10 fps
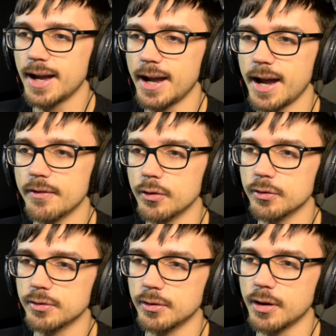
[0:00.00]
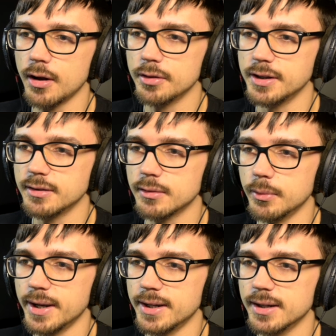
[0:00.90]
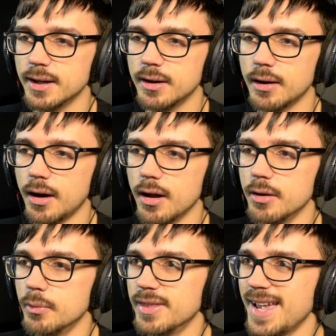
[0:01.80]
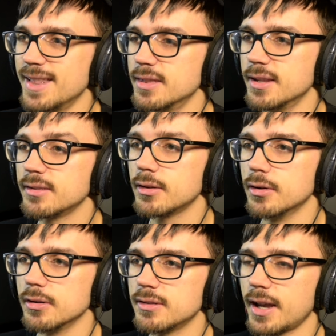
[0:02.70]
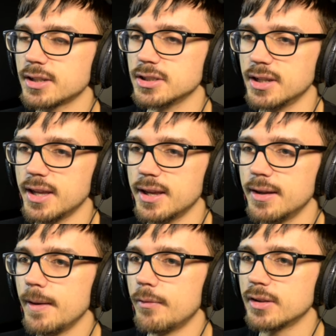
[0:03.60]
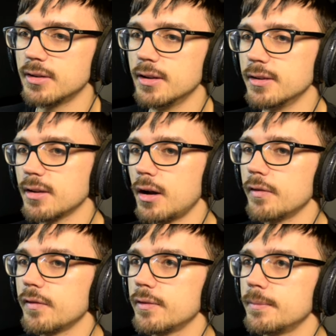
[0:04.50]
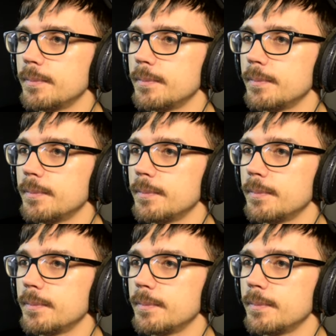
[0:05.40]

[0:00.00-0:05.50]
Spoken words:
I have also got the swing on within this chord section here. If I turn this off,